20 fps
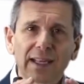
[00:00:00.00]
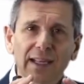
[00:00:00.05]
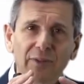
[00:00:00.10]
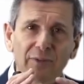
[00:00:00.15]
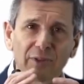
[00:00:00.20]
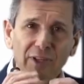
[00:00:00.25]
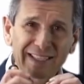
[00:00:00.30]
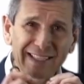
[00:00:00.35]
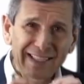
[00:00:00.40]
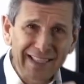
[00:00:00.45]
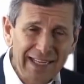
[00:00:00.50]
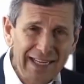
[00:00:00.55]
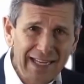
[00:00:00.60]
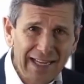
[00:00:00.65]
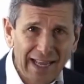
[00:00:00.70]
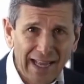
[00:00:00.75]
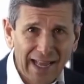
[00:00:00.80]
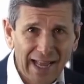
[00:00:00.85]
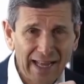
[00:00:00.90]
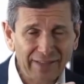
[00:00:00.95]
the
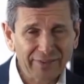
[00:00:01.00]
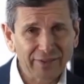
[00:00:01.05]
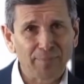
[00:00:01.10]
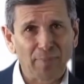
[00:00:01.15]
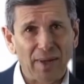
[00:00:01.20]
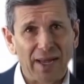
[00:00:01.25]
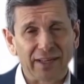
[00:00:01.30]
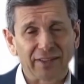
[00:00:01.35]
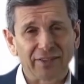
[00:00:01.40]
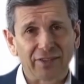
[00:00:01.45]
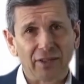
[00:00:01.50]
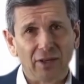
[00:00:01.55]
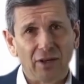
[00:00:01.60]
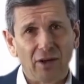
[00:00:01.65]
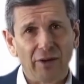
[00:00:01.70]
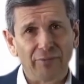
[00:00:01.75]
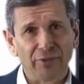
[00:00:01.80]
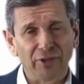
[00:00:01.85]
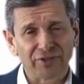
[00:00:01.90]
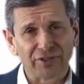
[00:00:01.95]
key aspect
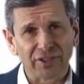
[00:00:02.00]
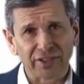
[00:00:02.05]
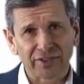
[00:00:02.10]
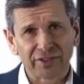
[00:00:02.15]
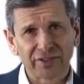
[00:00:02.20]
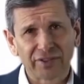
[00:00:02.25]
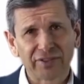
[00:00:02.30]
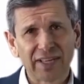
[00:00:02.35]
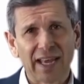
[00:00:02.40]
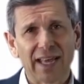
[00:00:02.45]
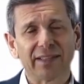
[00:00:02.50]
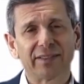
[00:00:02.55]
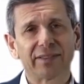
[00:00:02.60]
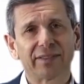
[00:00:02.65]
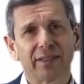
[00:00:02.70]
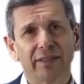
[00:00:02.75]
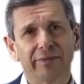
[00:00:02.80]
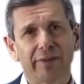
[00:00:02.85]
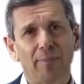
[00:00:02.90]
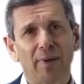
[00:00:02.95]
of the
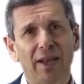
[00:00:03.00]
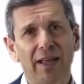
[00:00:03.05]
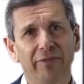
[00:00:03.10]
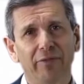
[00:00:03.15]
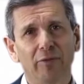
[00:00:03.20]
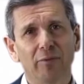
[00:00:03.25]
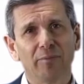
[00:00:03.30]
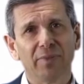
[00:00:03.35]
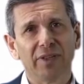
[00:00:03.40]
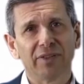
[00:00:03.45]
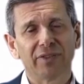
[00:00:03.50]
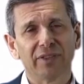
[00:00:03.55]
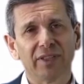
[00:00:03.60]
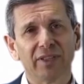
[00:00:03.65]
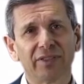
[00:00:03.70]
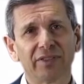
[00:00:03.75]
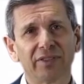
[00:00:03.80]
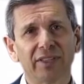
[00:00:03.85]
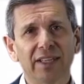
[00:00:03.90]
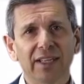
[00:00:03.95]
success of a platform
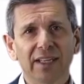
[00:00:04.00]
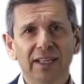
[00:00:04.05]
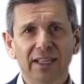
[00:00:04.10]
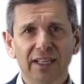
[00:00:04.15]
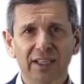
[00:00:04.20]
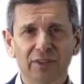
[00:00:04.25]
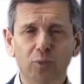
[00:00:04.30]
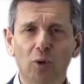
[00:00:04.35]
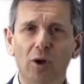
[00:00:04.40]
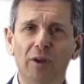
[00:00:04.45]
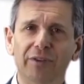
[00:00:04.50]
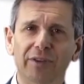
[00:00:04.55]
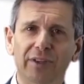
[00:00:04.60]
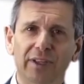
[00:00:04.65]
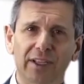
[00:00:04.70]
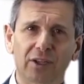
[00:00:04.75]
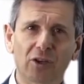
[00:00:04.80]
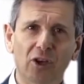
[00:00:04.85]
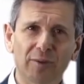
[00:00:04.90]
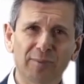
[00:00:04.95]
business is what
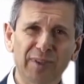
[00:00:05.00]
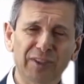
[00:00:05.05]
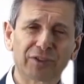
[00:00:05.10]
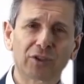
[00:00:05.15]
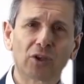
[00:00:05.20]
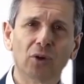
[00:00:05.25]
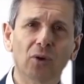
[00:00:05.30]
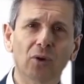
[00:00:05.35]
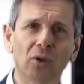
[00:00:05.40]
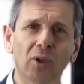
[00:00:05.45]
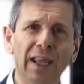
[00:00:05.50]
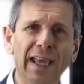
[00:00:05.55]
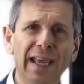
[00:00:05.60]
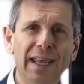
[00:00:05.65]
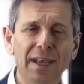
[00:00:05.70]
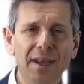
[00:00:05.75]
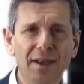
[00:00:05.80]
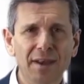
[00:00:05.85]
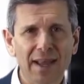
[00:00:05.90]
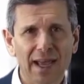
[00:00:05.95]
economists call
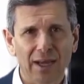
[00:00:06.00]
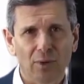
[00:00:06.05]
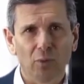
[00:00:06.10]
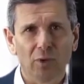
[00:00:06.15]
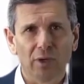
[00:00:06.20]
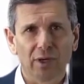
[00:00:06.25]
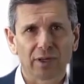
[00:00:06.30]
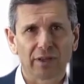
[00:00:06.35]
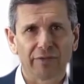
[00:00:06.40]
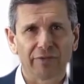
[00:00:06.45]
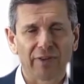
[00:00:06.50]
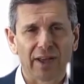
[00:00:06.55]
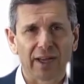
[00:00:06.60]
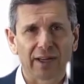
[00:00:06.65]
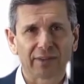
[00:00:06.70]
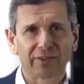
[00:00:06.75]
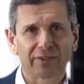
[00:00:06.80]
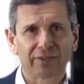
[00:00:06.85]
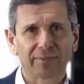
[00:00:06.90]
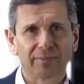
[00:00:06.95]
network
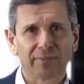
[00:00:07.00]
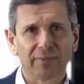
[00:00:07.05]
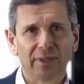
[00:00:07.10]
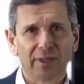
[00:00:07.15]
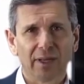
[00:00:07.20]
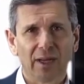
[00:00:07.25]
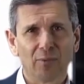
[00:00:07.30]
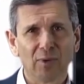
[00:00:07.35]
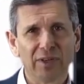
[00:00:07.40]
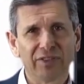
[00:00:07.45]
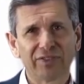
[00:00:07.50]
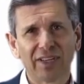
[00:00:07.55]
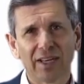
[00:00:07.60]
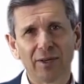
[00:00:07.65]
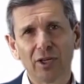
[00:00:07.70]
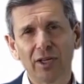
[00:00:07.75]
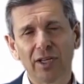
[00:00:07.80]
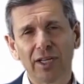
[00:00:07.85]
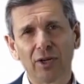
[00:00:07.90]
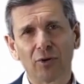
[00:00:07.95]
effects. And we said
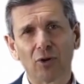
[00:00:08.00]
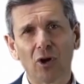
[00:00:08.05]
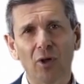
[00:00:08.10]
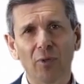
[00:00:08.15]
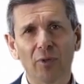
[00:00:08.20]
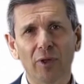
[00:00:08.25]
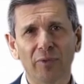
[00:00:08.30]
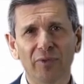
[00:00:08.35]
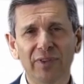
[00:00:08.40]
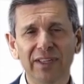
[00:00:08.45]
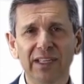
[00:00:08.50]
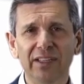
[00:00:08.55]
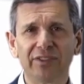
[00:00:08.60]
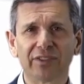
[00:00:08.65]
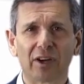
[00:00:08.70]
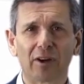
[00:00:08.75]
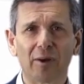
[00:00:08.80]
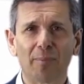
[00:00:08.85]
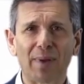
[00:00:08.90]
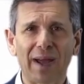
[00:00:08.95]
earlier on that these
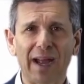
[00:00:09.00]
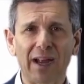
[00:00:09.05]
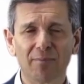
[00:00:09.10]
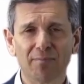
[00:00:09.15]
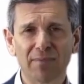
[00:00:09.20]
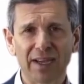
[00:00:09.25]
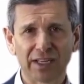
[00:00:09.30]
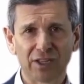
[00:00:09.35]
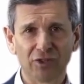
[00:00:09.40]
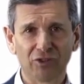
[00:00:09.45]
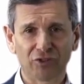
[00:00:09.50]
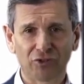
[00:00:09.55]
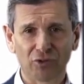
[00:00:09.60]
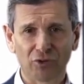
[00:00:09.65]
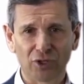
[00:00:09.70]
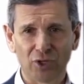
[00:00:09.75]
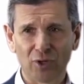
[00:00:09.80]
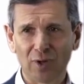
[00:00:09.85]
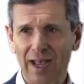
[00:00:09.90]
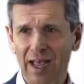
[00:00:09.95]
are about making sure
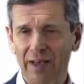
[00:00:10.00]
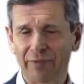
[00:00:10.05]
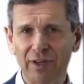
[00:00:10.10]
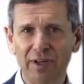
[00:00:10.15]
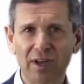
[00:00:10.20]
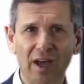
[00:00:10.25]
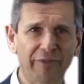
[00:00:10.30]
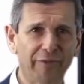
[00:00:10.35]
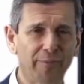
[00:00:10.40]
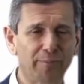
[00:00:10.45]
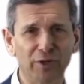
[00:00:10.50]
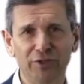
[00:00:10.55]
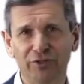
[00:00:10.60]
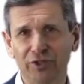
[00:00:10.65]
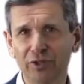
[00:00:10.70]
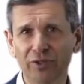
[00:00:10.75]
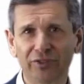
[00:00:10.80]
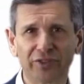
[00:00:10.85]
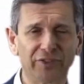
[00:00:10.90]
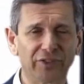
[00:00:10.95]
you have enough
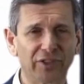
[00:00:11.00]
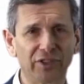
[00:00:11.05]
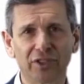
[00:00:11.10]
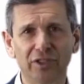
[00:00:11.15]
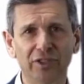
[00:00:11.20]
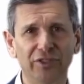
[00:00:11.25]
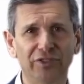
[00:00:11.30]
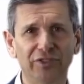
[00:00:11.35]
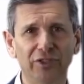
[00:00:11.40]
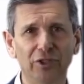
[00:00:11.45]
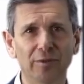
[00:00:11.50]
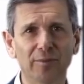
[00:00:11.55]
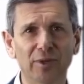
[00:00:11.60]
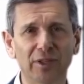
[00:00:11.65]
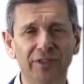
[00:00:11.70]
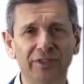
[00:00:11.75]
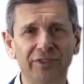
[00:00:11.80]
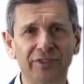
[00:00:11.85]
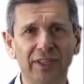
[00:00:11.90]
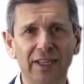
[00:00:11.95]
producers and
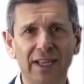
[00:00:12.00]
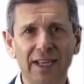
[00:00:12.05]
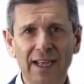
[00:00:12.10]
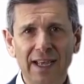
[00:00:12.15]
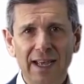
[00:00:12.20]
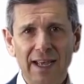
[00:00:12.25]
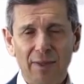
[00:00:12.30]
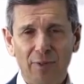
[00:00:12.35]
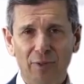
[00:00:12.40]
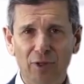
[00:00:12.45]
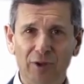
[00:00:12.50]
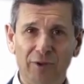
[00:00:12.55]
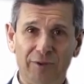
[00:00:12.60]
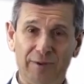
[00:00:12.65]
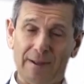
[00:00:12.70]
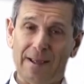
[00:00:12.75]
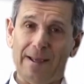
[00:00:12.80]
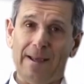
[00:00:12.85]
consumers. That